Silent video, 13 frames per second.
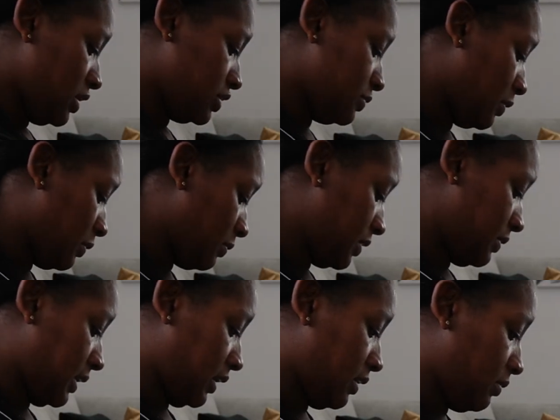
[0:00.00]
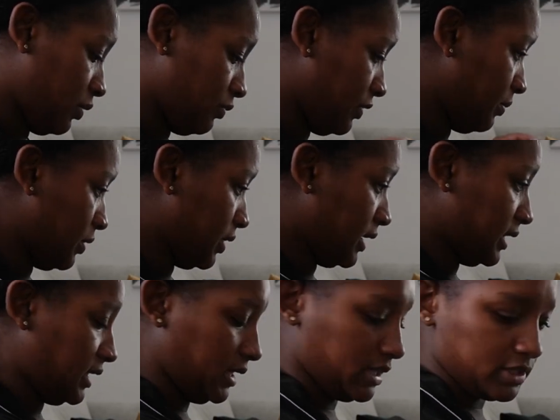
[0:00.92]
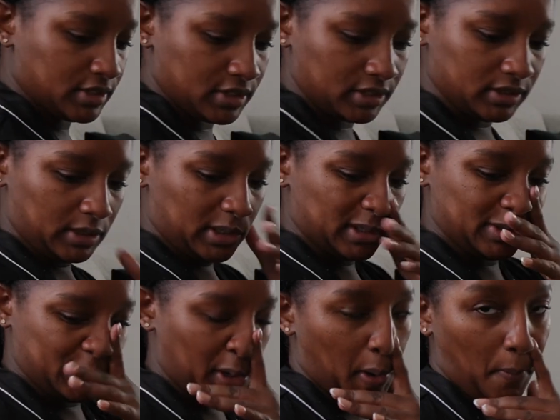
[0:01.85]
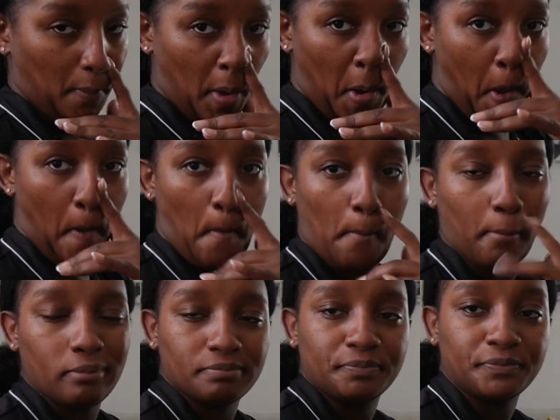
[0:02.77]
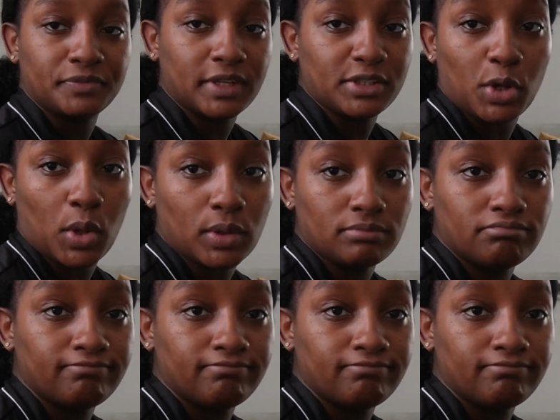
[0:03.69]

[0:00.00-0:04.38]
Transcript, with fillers: Tomorrow morning when I come home from work, I think I'll start the laundry. But that's all.